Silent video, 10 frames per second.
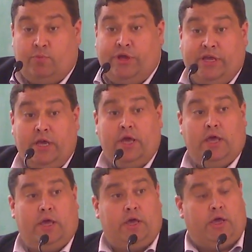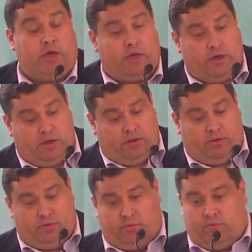We
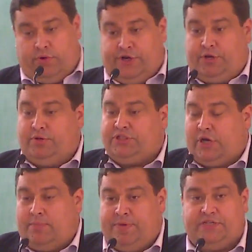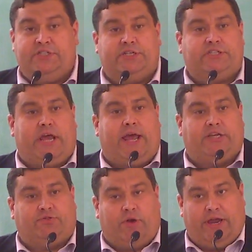reduced our business
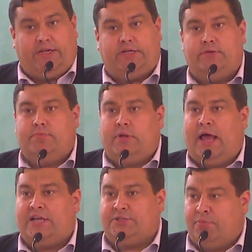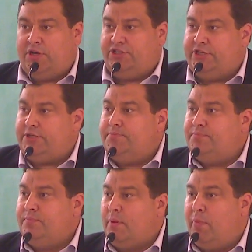tax rate last budget
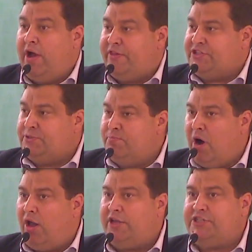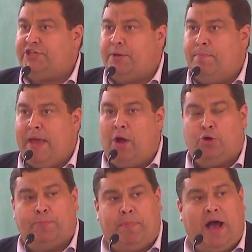by the smallest
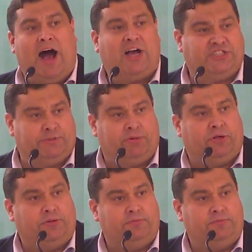amount possible.